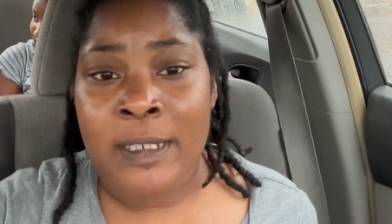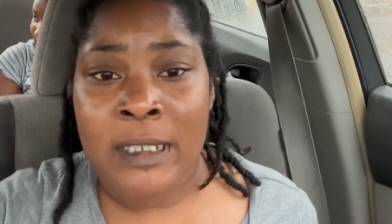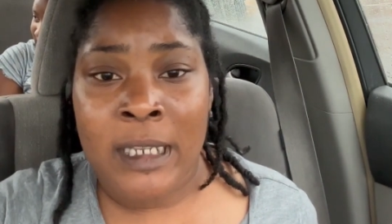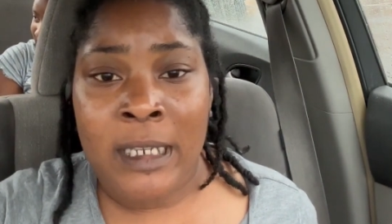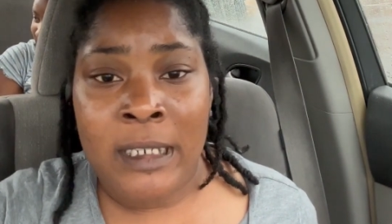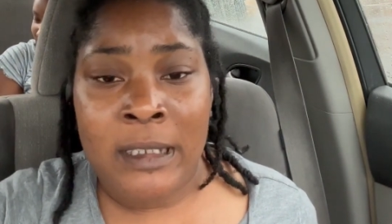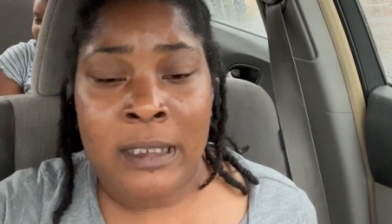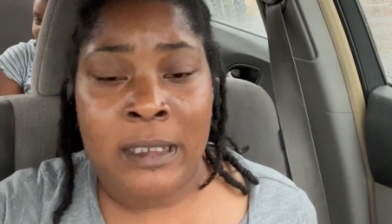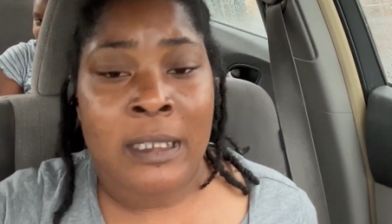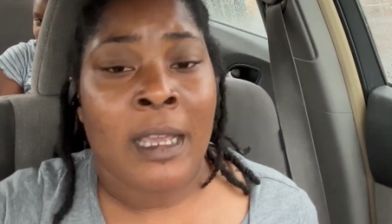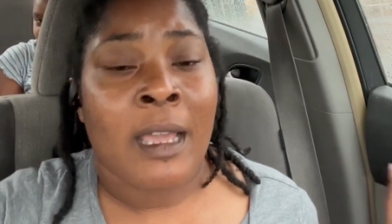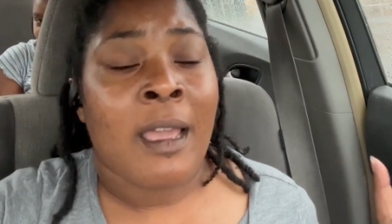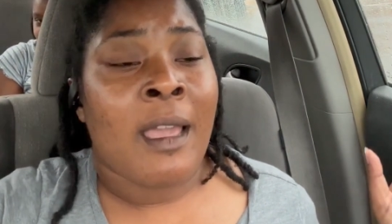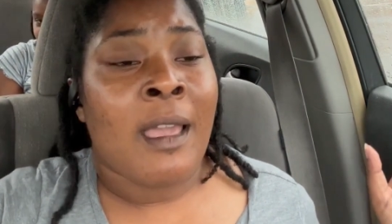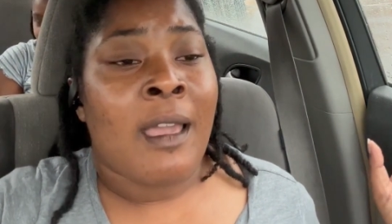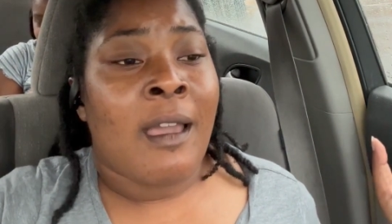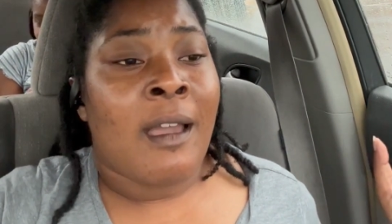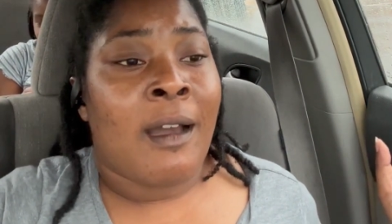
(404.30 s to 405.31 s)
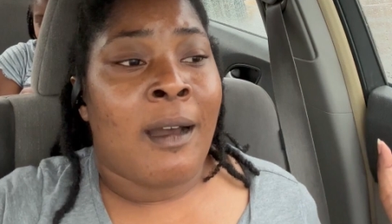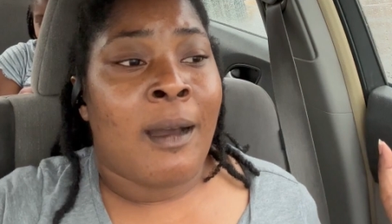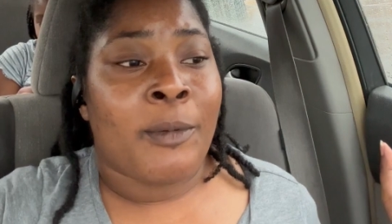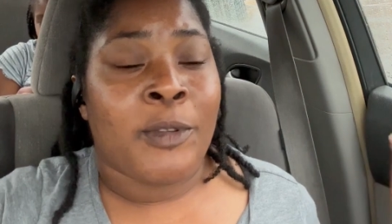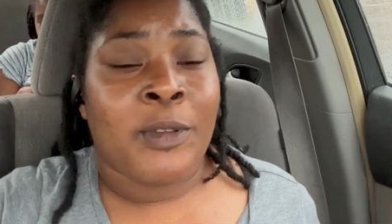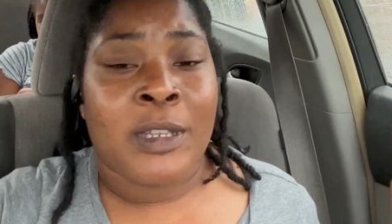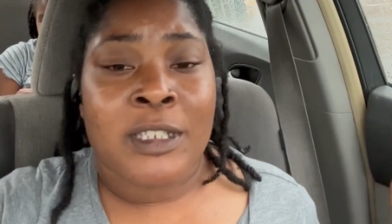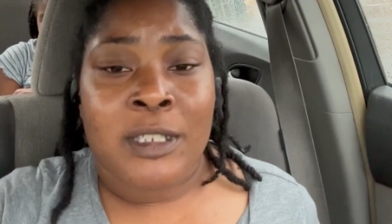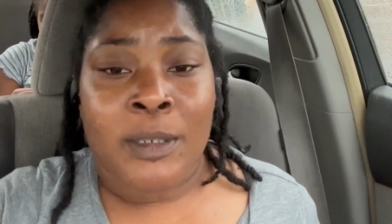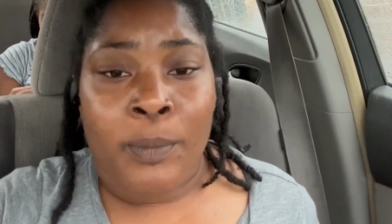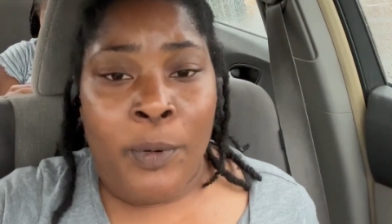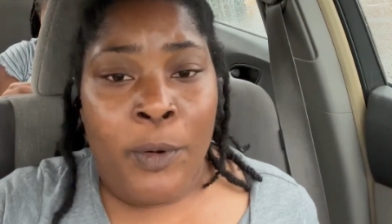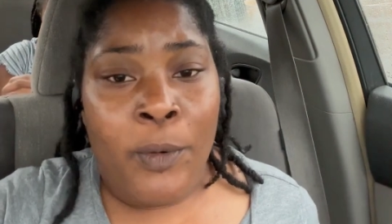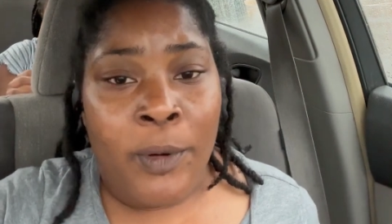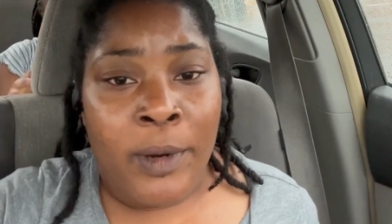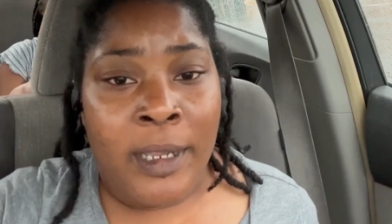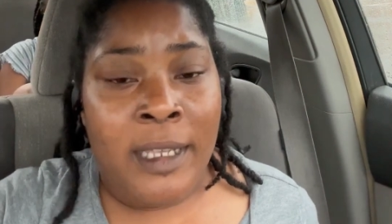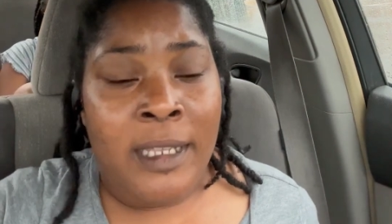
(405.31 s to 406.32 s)
receipts. You get some
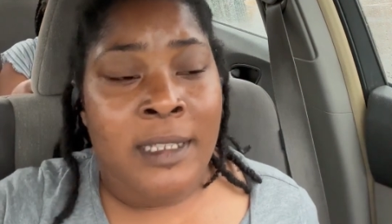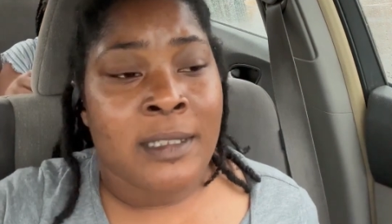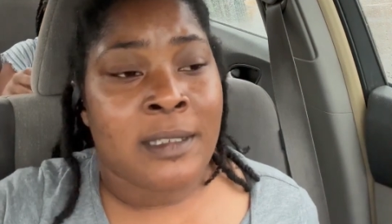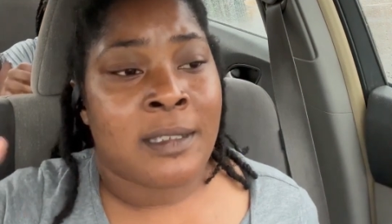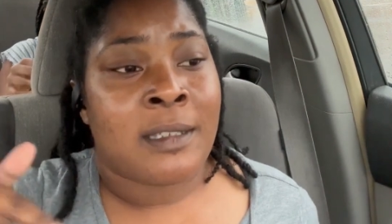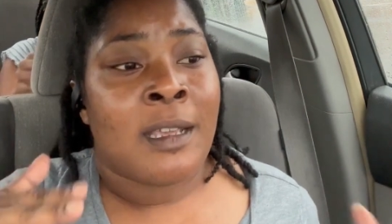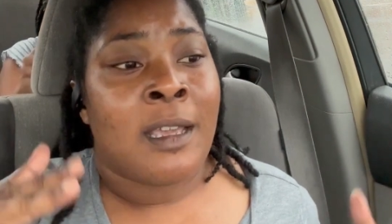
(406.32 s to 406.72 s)
points,